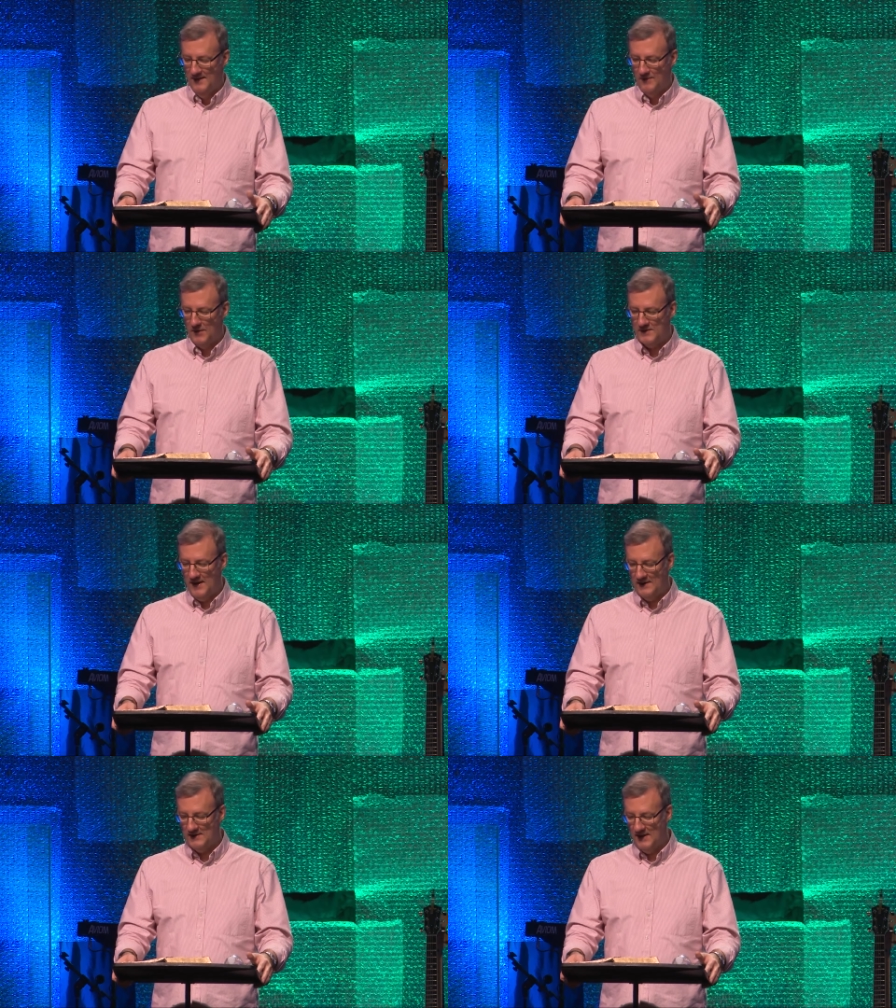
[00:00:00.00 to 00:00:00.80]
Verse
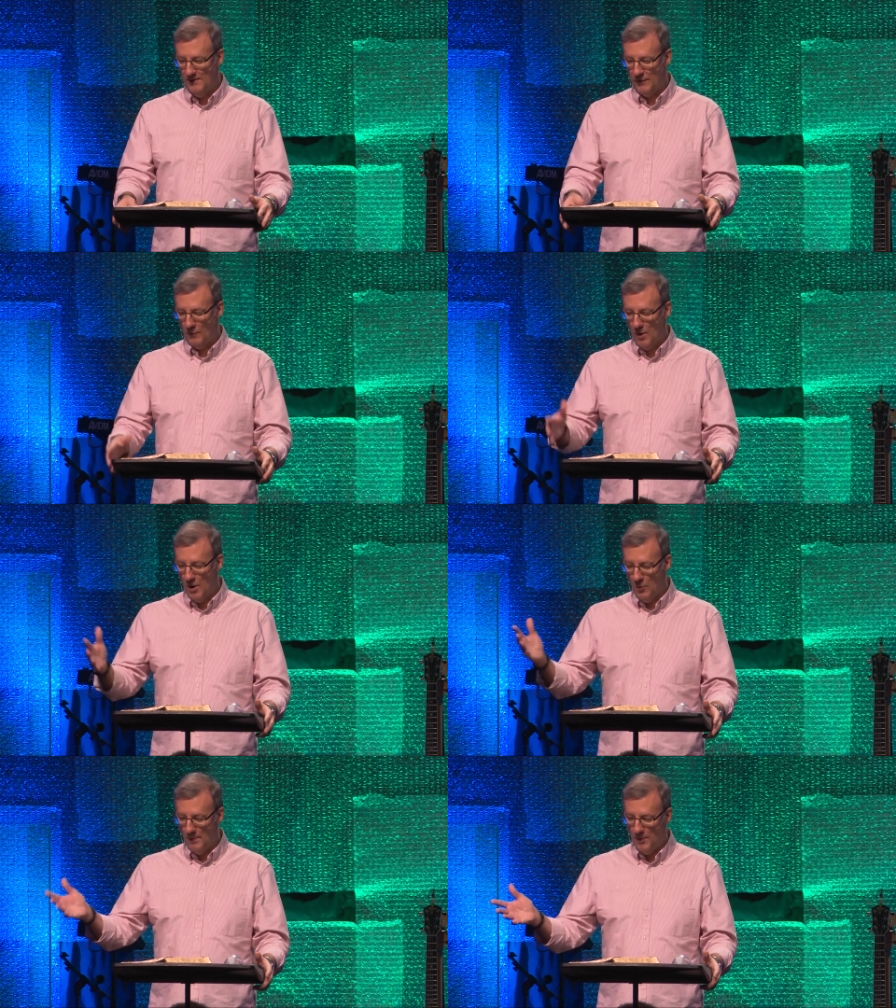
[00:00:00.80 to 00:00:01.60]
19, if they were
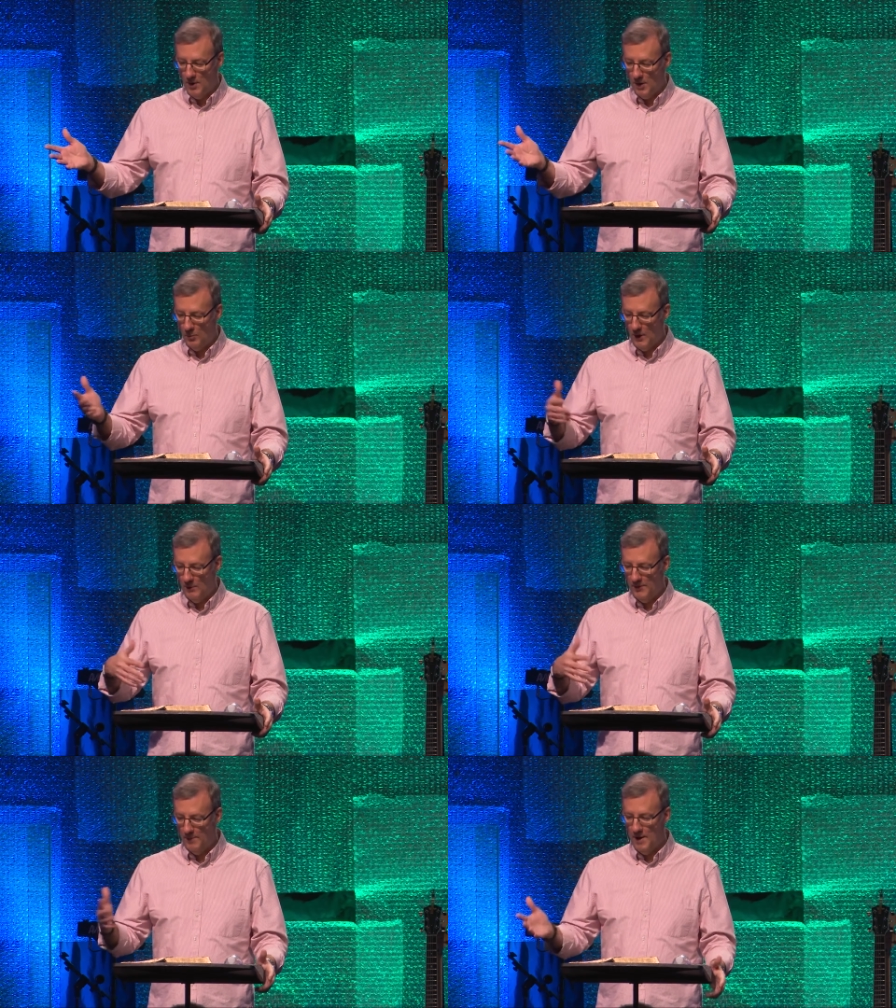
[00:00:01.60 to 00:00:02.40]
all one part, where
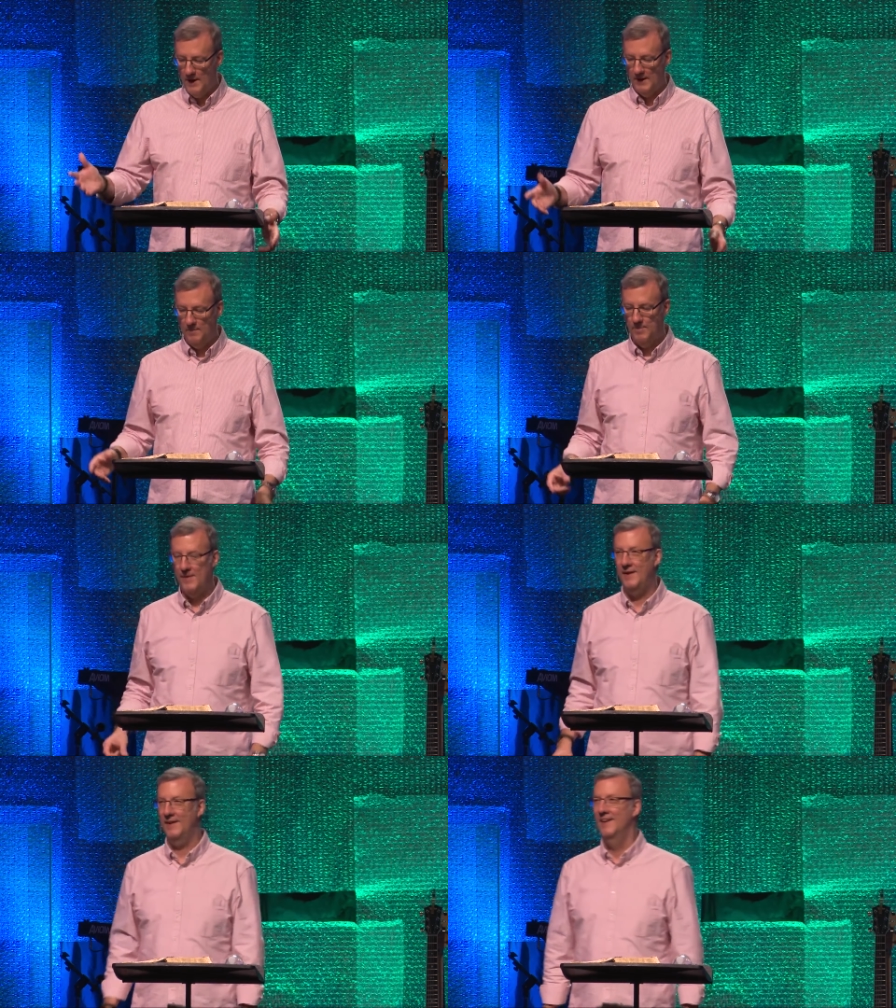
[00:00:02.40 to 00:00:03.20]
would the body
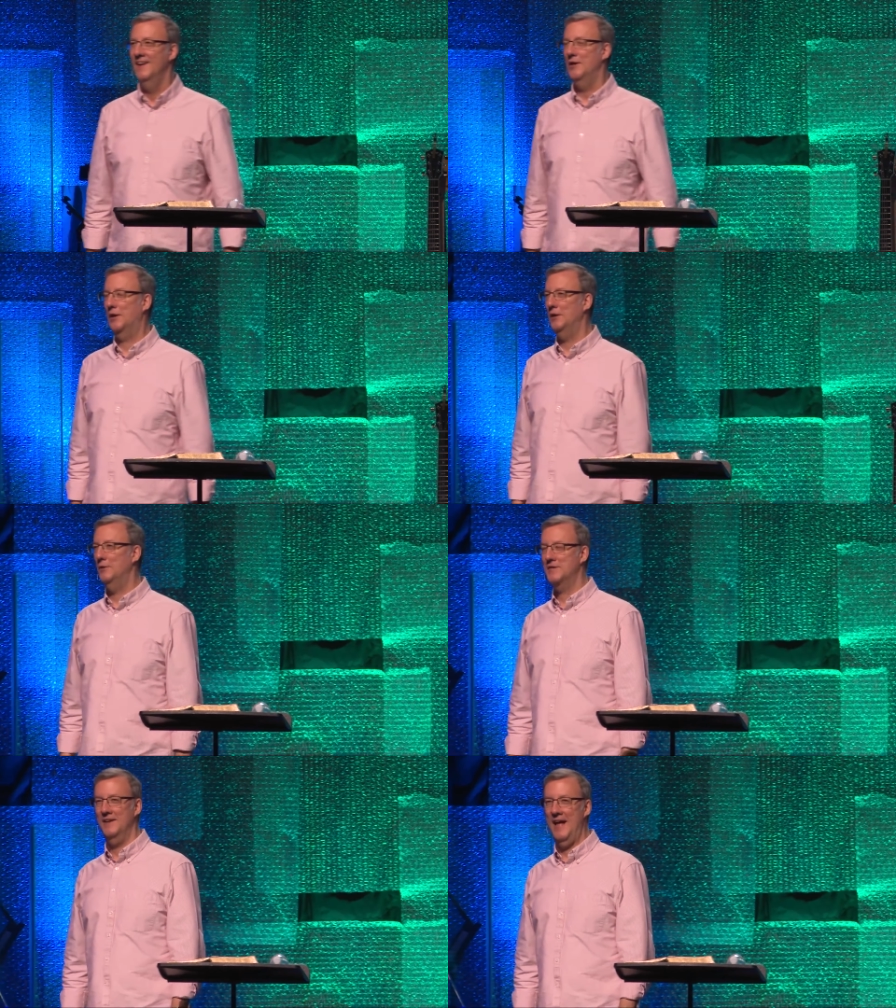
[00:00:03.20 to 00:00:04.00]
be? You could
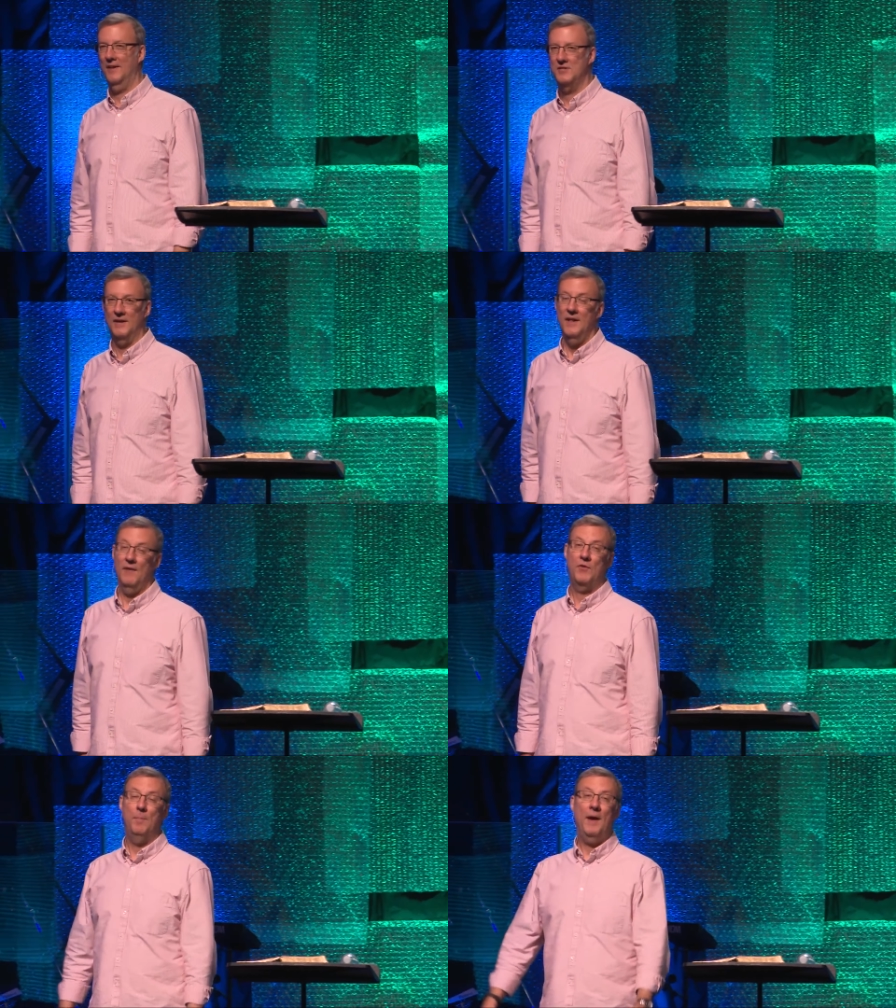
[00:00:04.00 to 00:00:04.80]
use the analogy
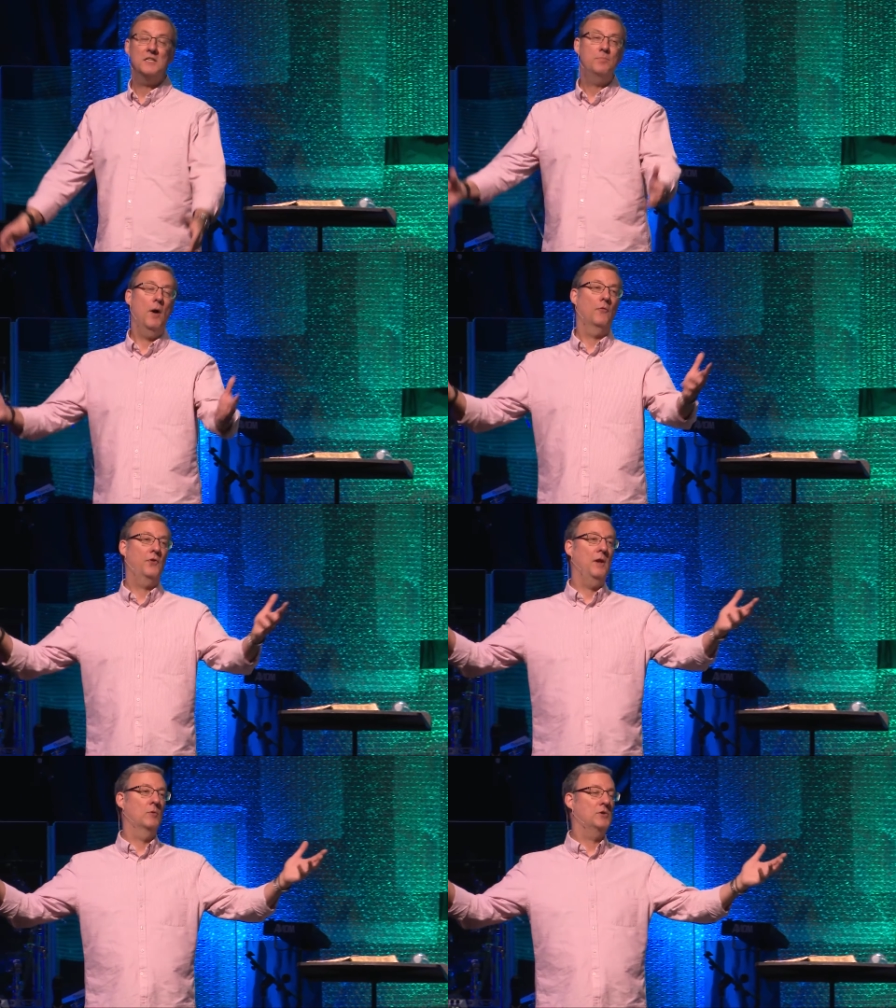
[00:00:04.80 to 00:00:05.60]
if the baseball
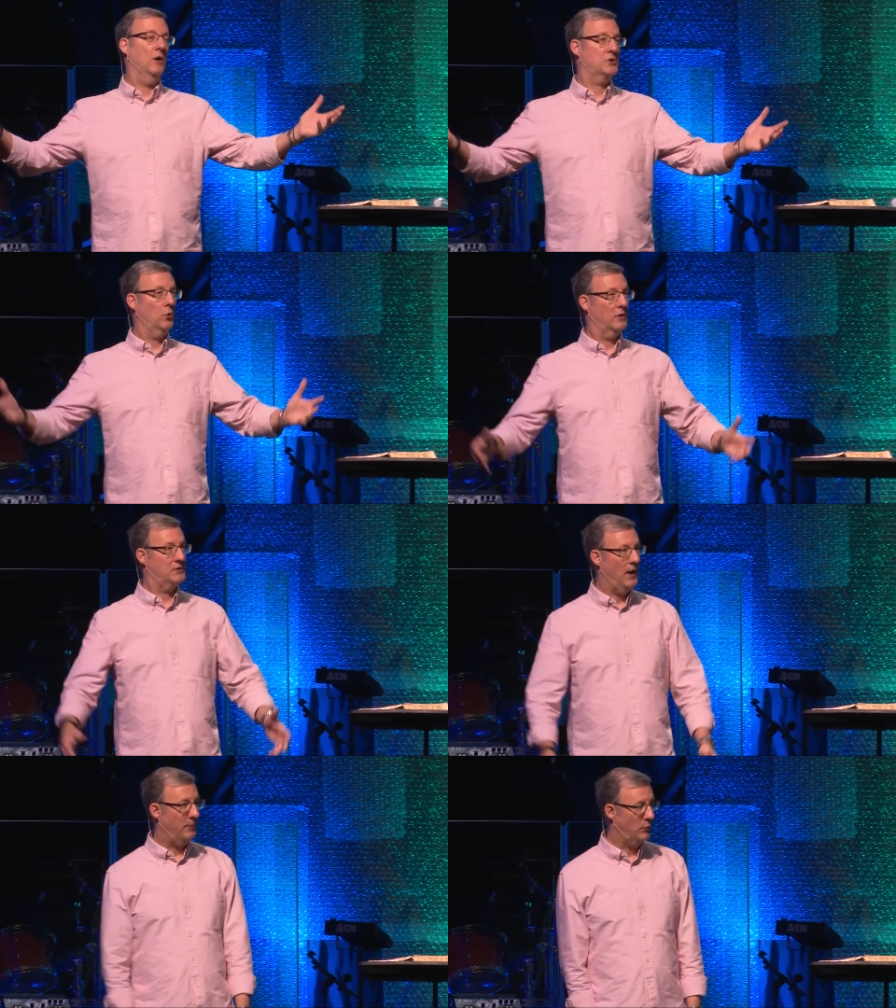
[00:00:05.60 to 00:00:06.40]
team was all
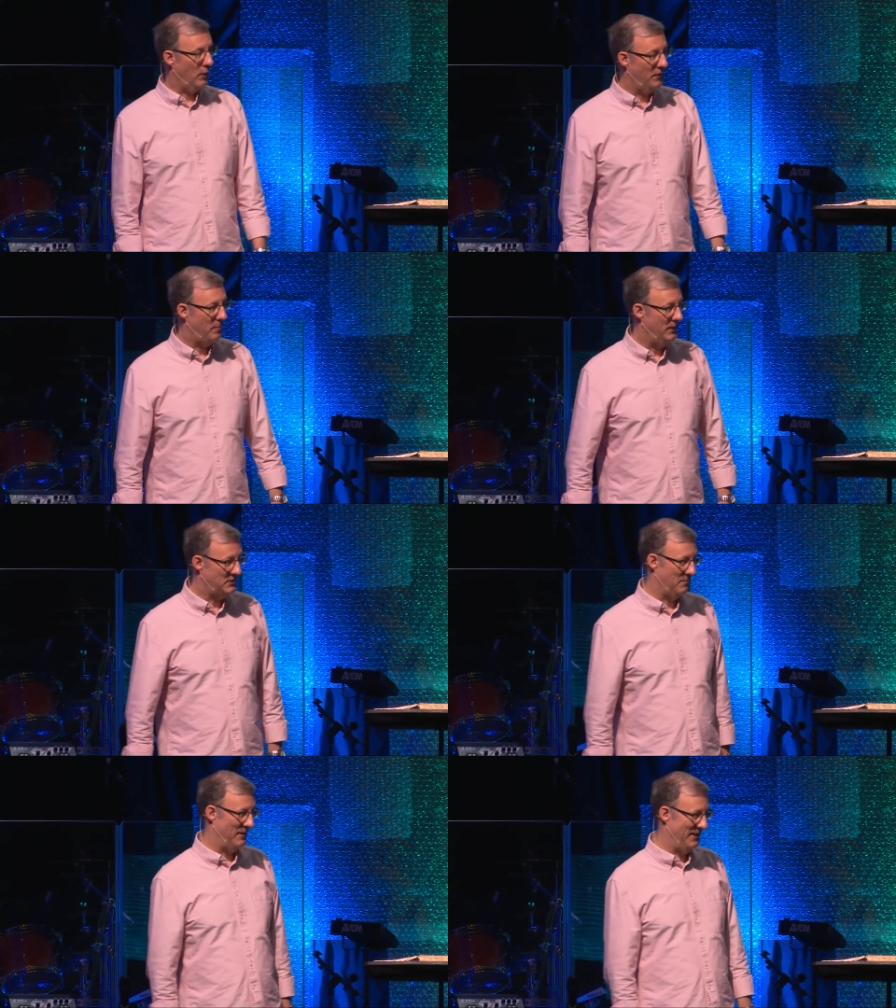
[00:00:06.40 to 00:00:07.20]
shortstops, where would the
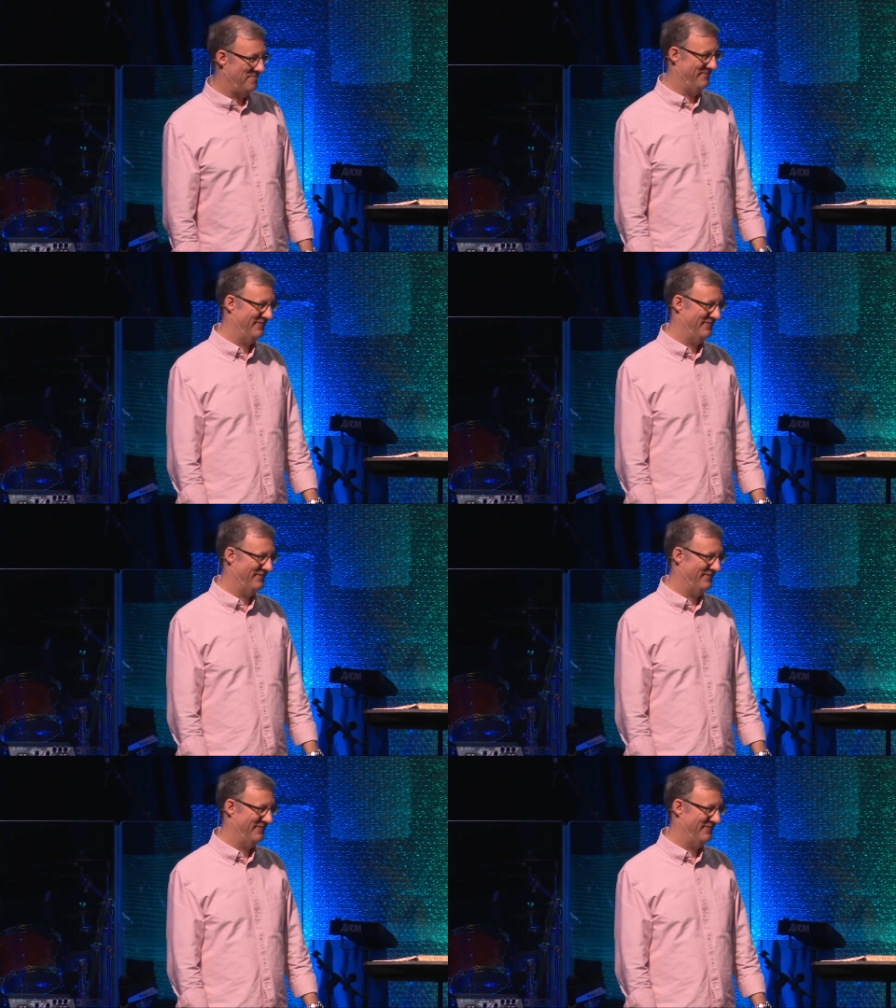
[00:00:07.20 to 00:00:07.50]
pitching be?